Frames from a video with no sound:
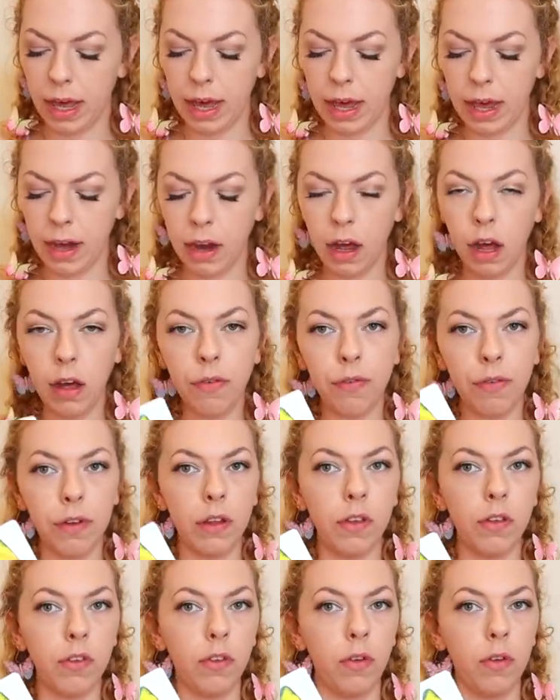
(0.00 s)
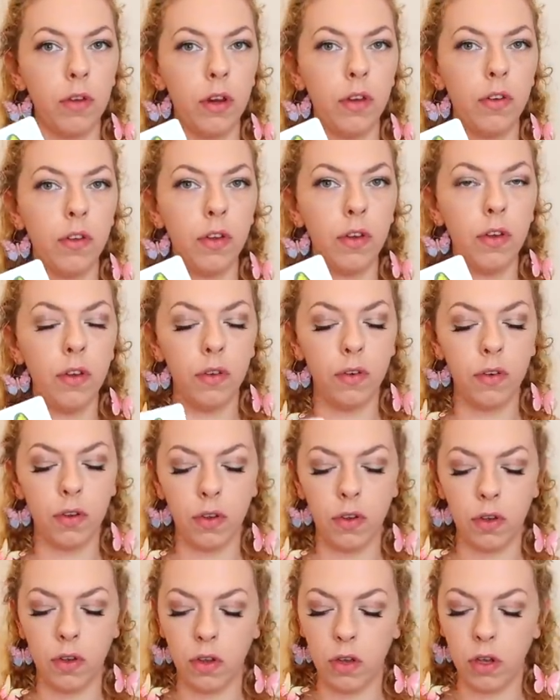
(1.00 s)
Enough and solitude.
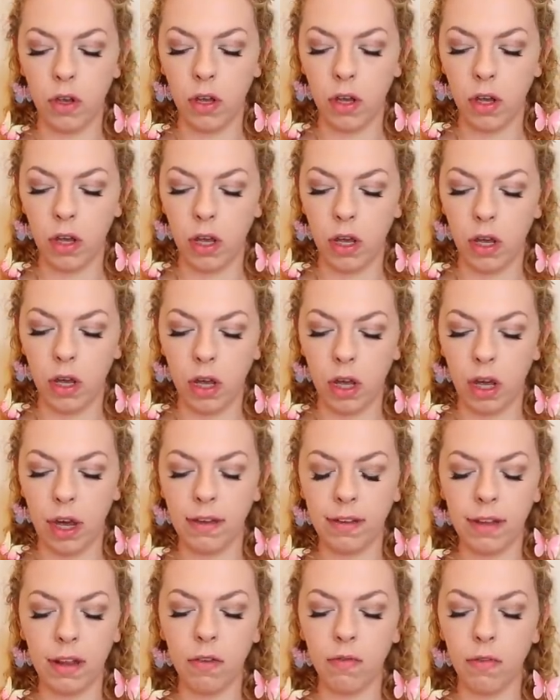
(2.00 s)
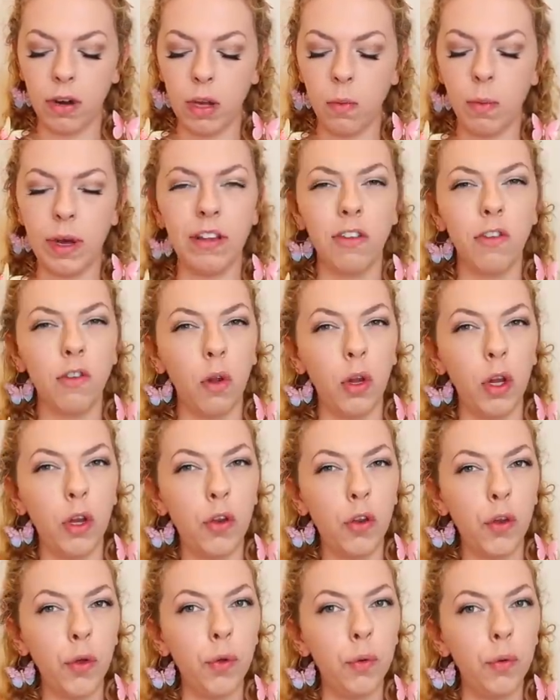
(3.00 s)
I said that really weird.
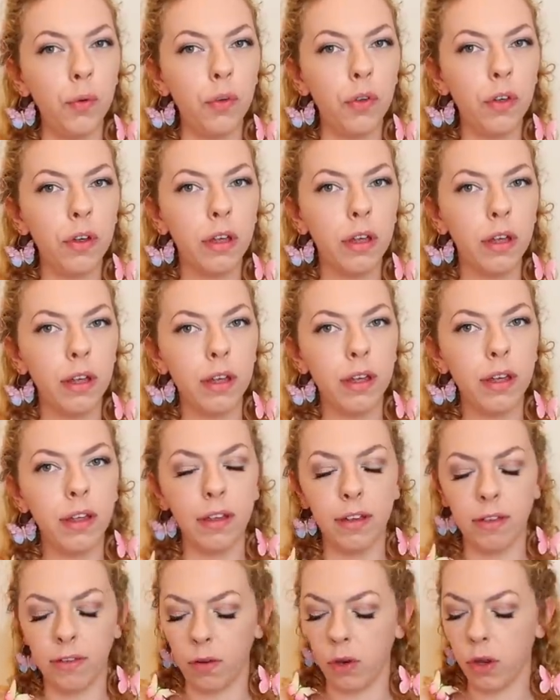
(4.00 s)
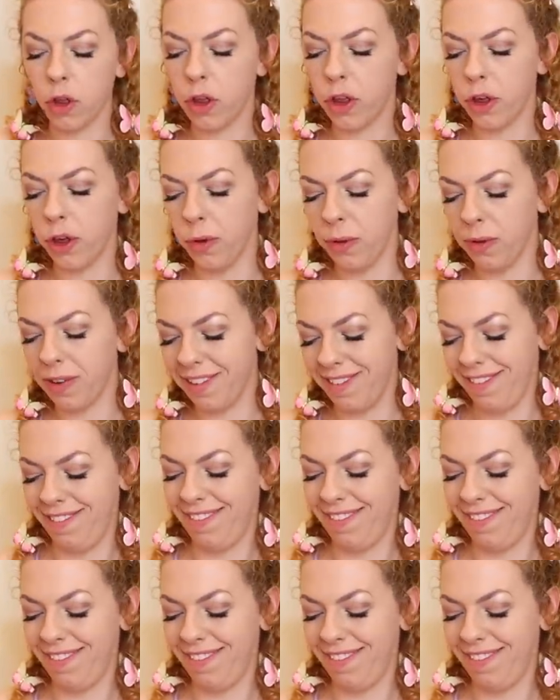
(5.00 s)
Solitude. Solitude.